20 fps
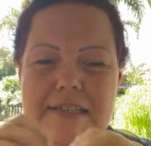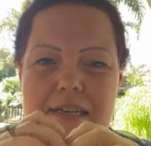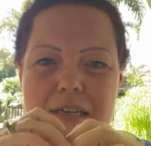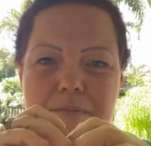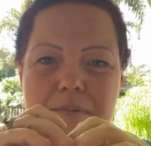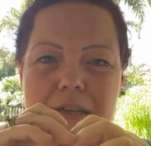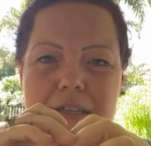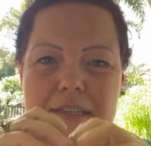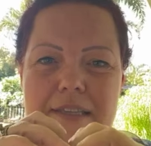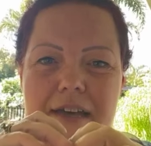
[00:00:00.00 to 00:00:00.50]
get a
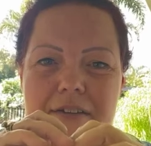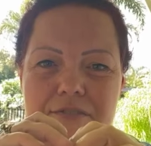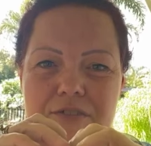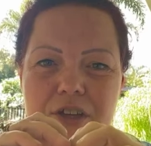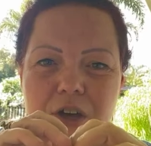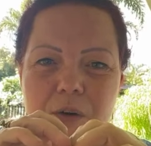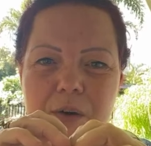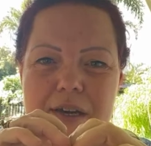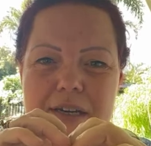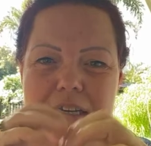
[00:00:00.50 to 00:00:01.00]
bit of love
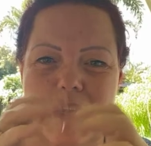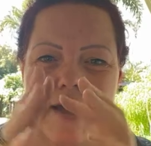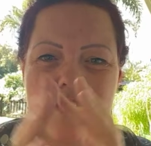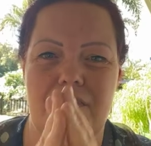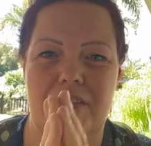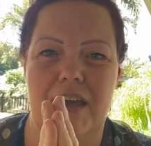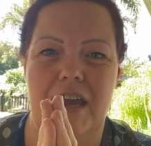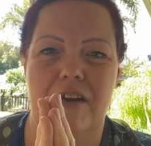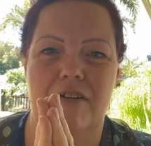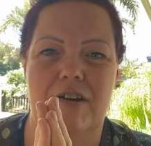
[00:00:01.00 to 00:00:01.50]
going
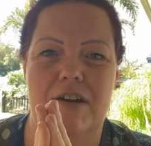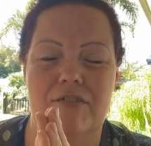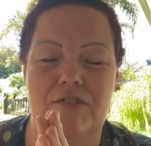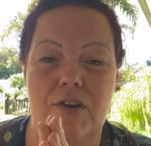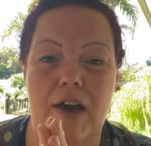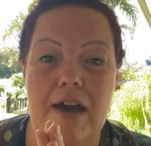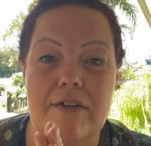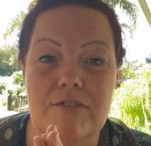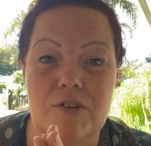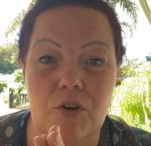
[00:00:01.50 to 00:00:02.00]
down there. And if
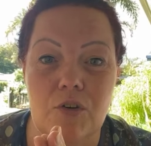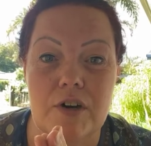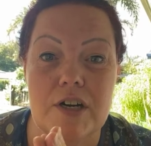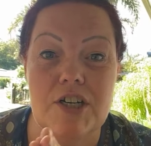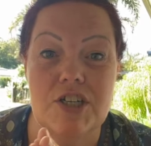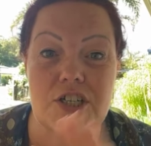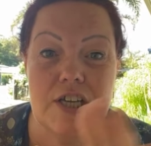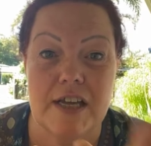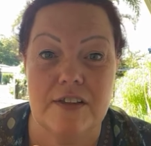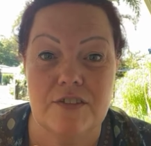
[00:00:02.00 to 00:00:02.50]
you haven't already
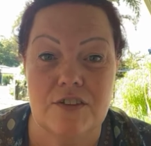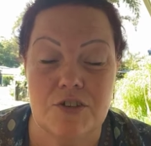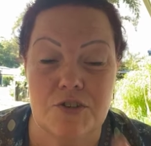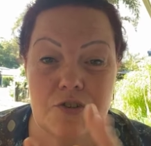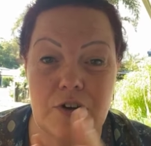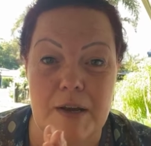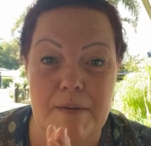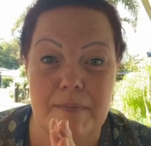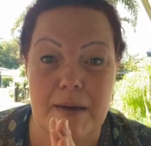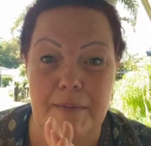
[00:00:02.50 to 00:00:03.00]
shared the
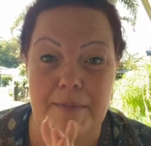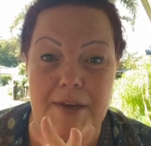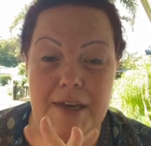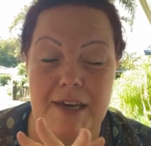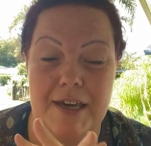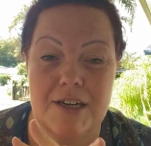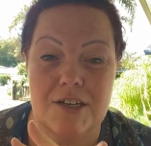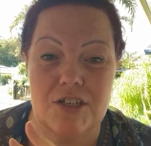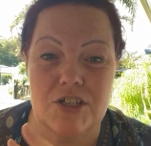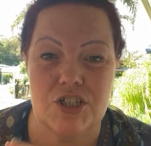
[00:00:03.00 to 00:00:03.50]
stream, maybe you
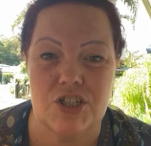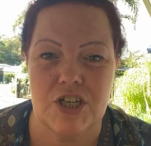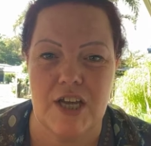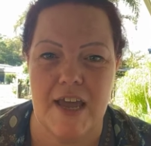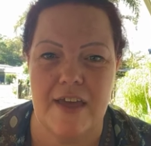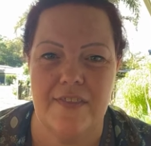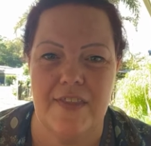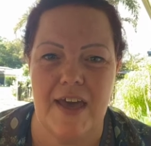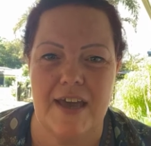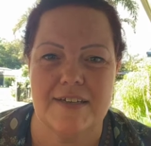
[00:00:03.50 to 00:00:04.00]
can just
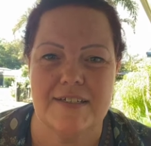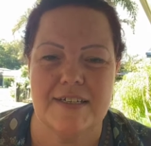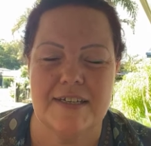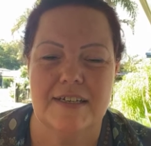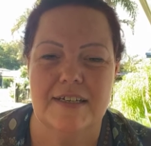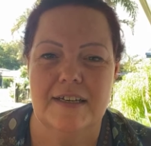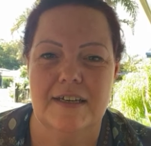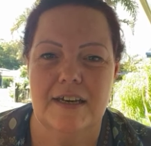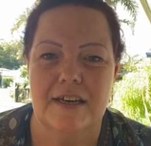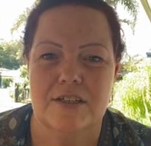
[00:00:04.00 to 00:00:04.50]
share that
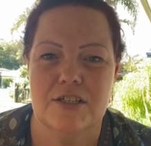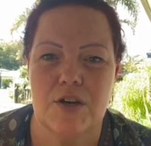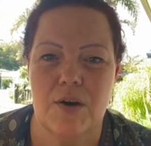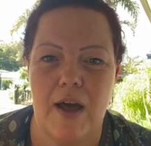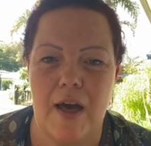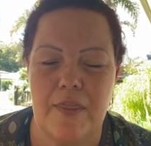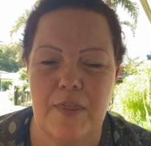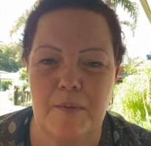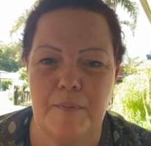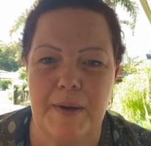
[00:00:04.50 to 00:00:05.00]
so
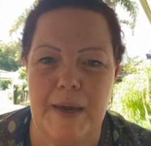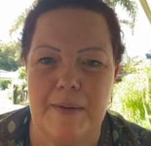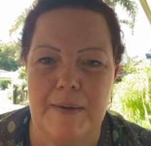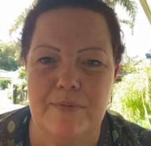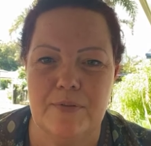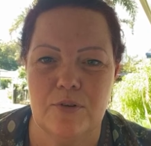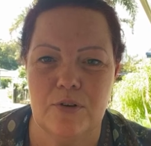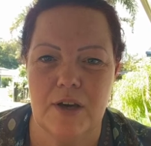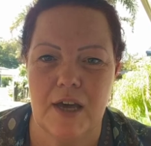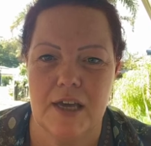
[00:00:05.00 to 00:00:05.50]
other
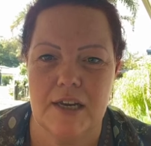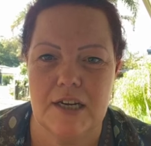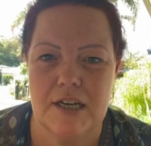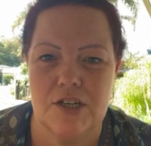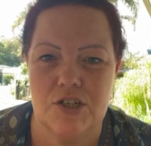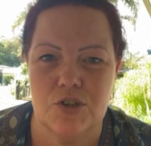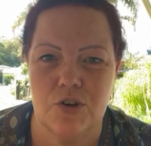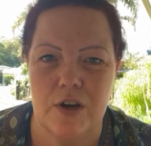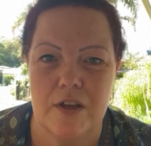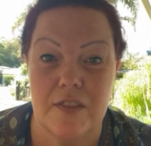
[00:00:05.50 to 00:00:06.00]
people can
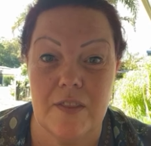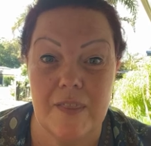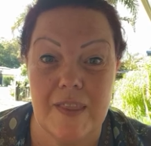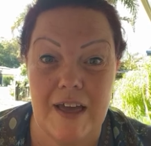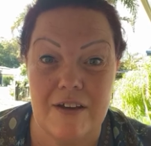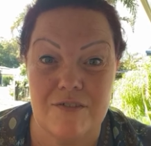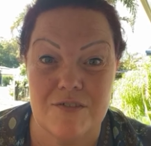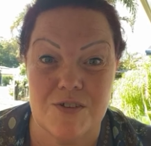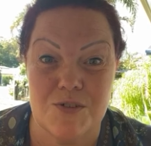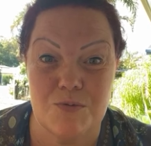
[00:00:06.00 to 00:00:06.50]
enjoy the
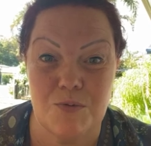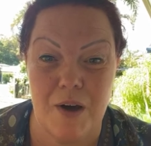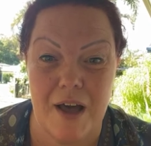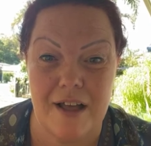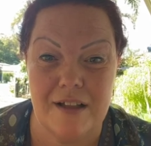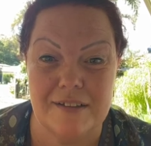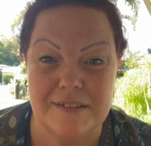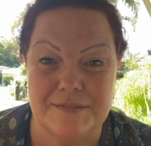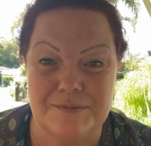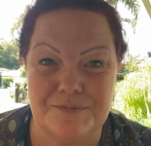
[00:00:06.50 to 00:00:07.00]
love as
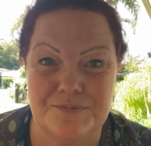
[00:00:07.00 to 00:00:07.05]
well.